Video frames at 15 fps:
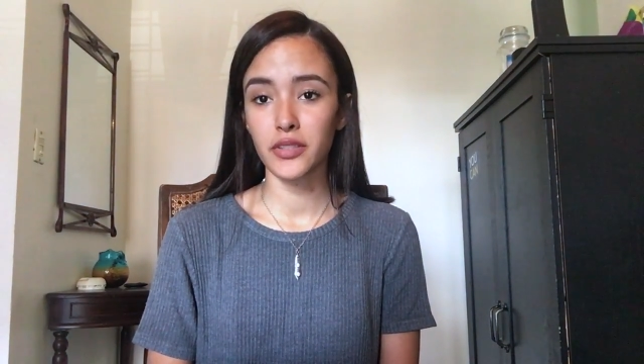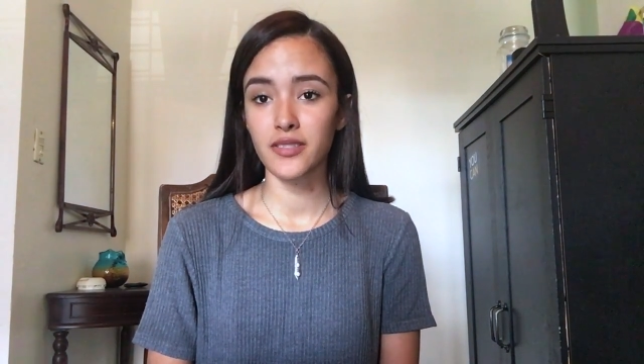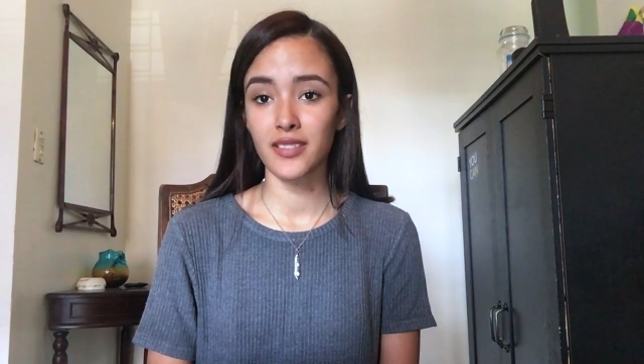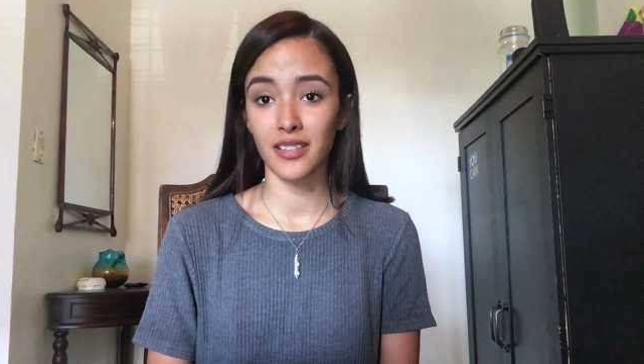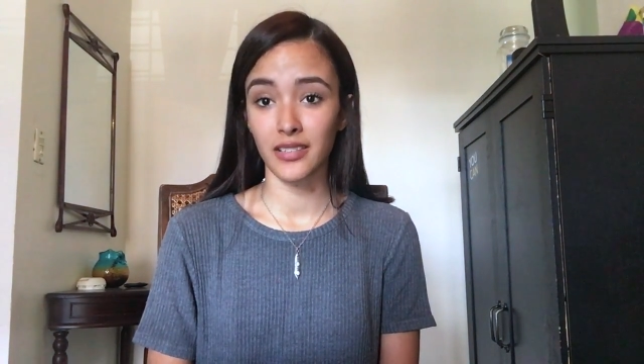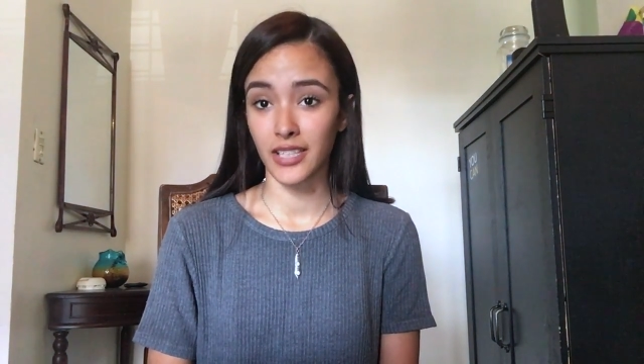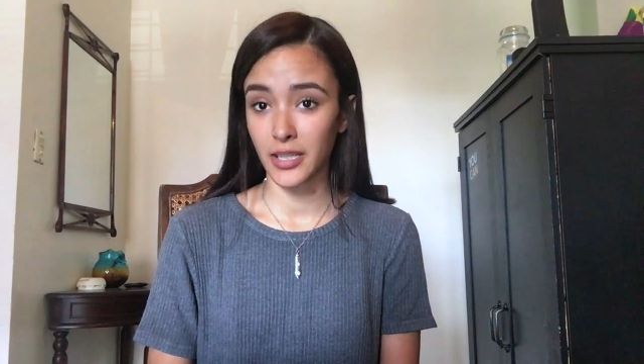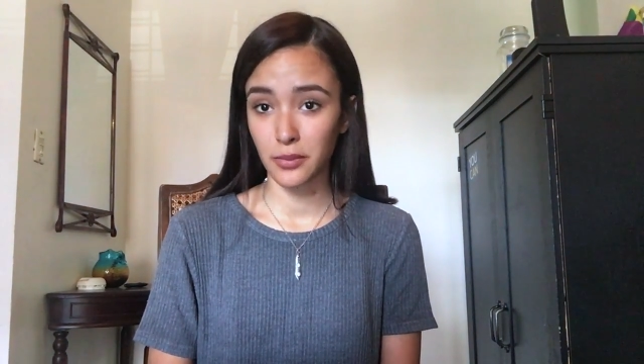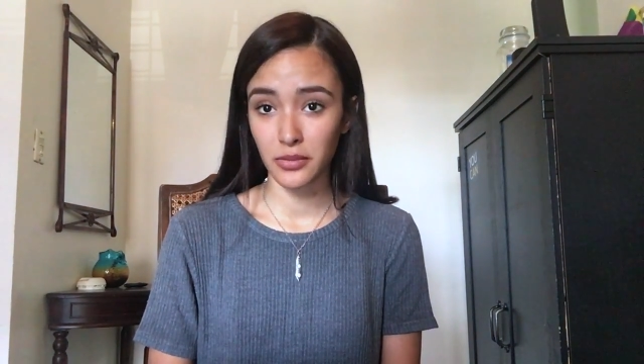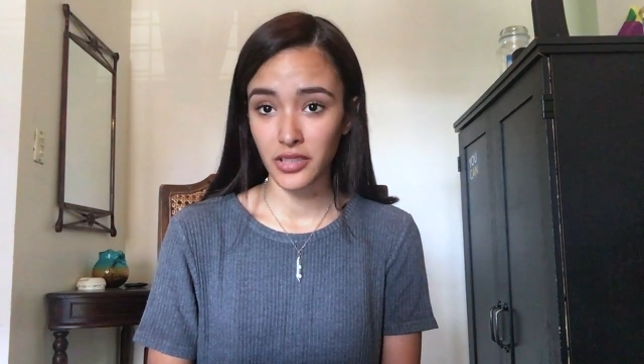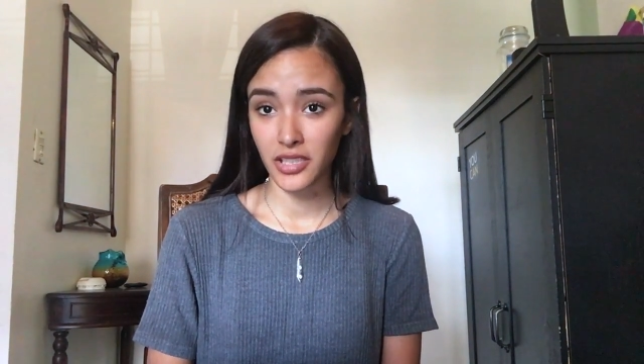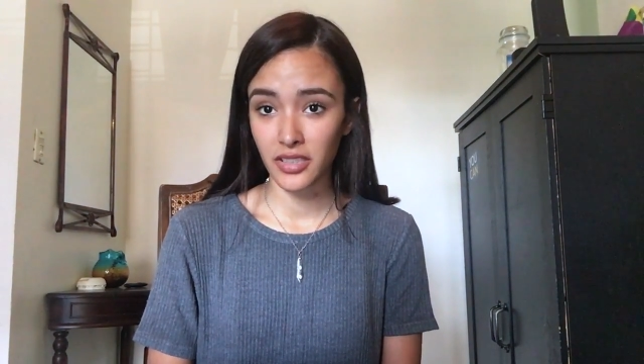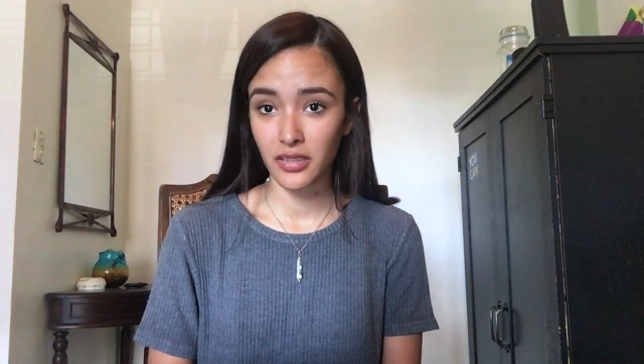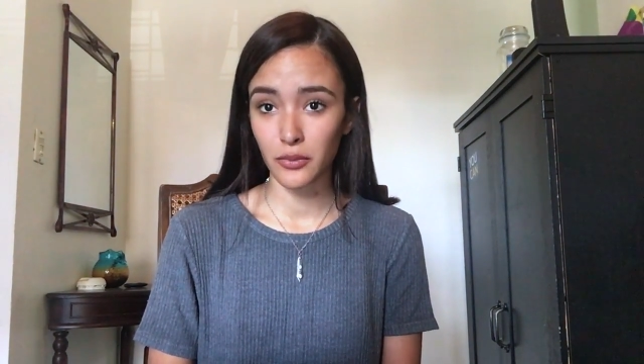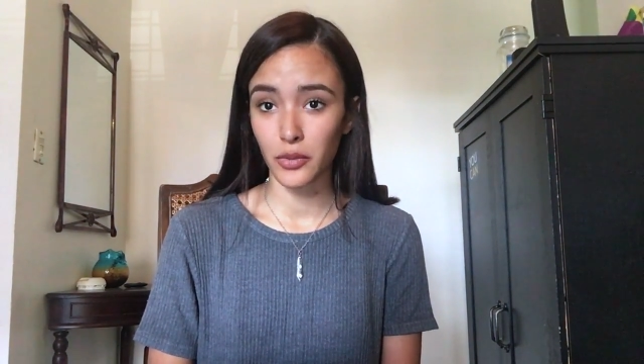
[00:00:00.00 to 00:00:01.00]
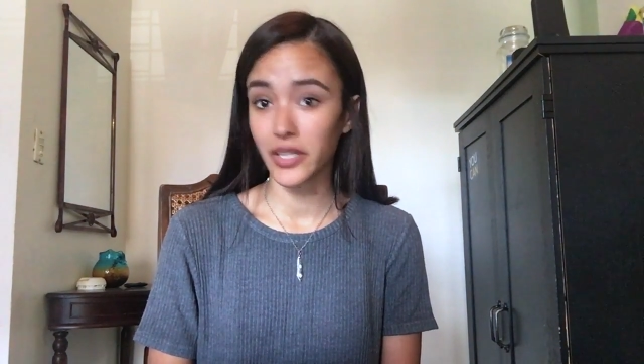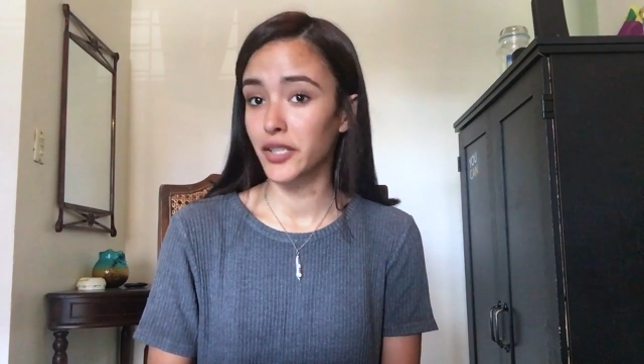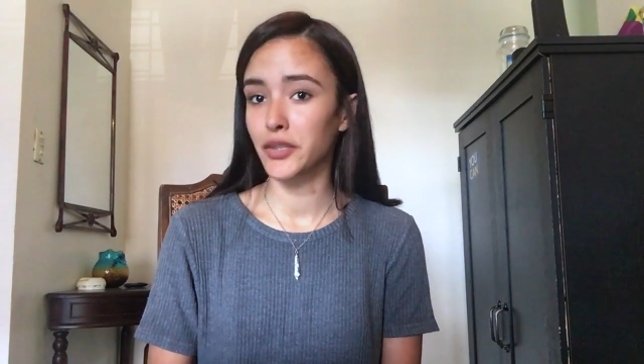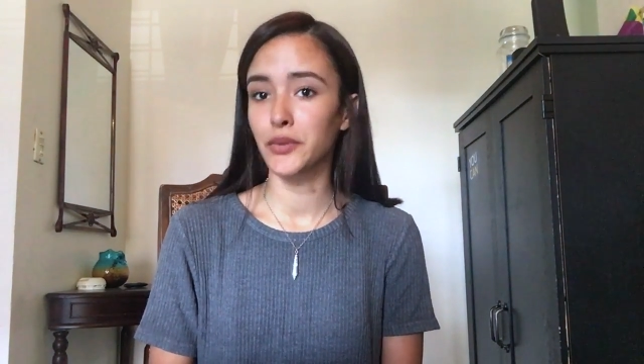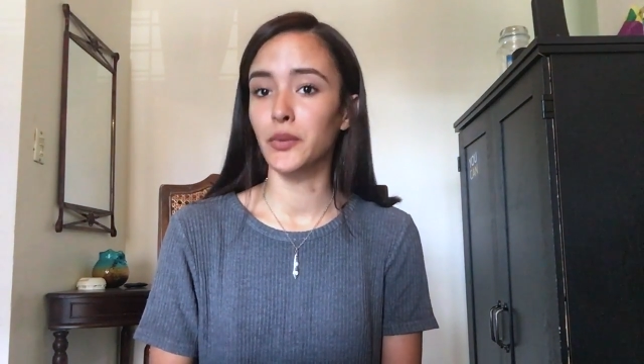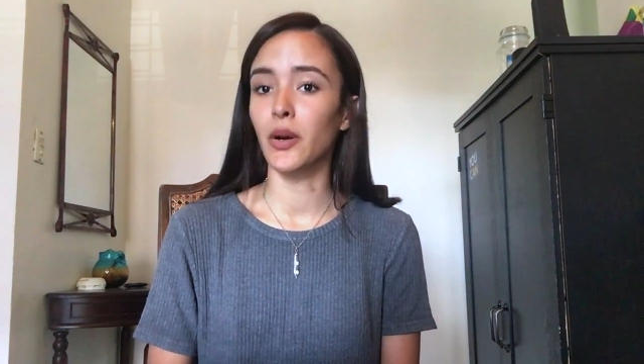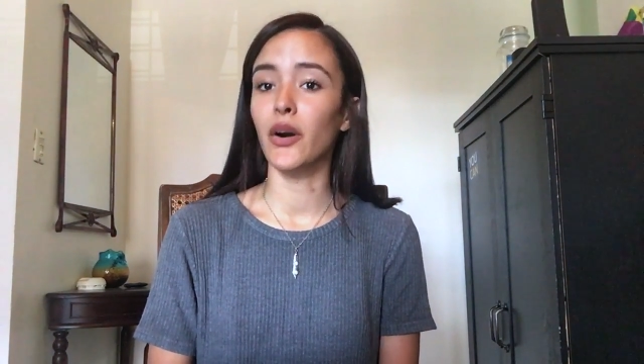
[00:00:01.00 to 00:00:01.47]
into labeling what
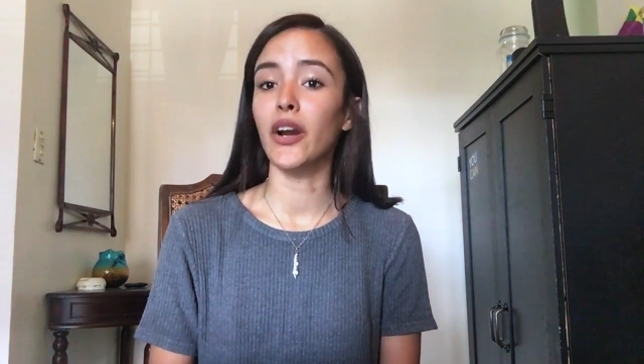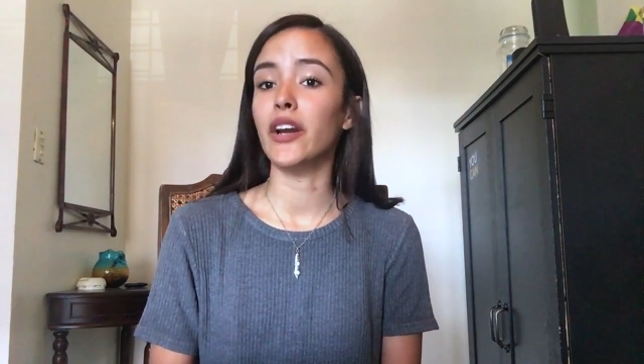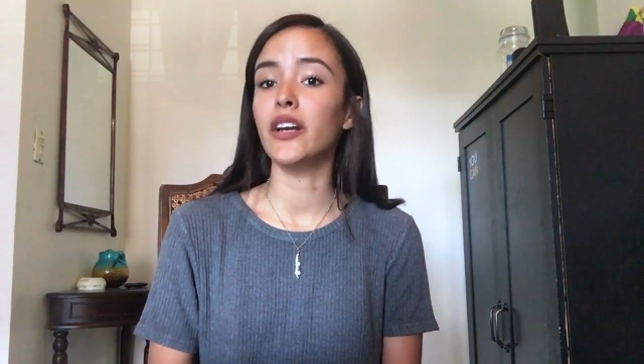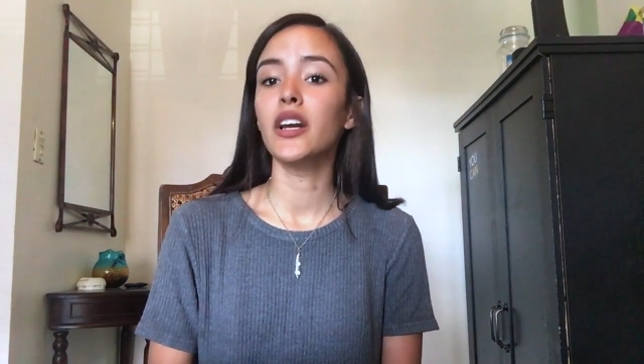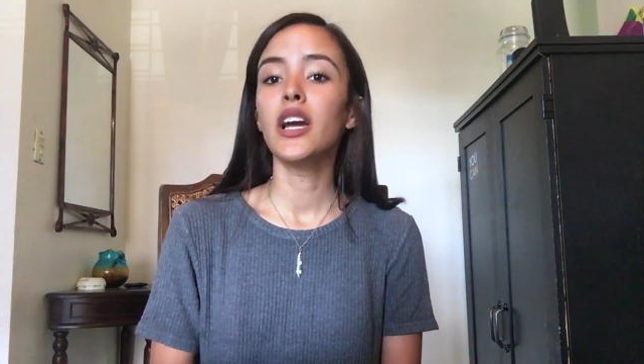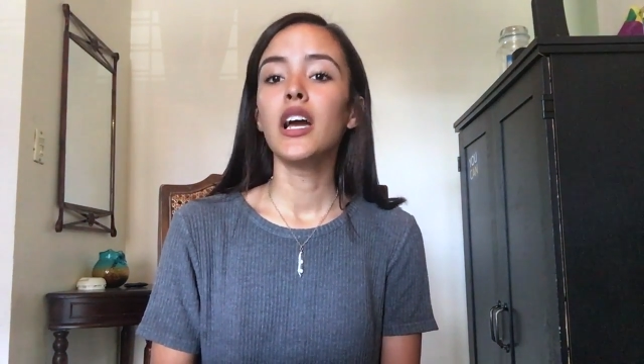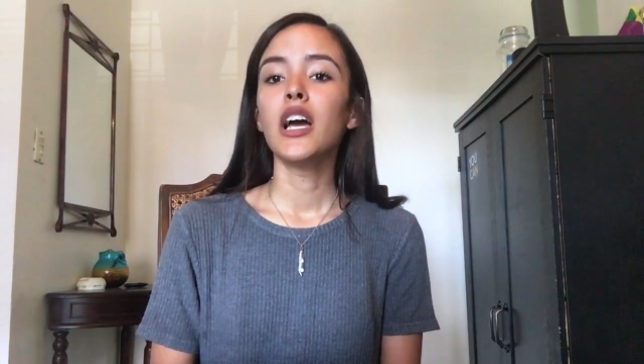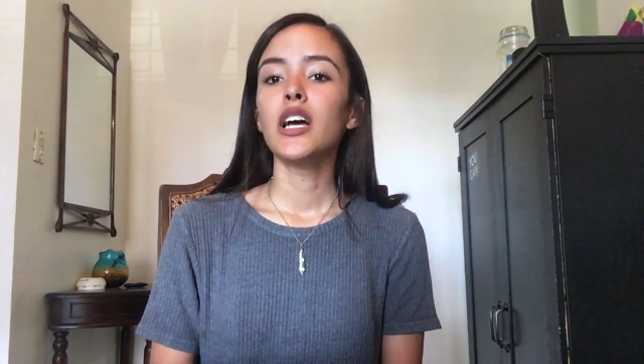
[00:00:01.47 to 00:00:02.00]
you are.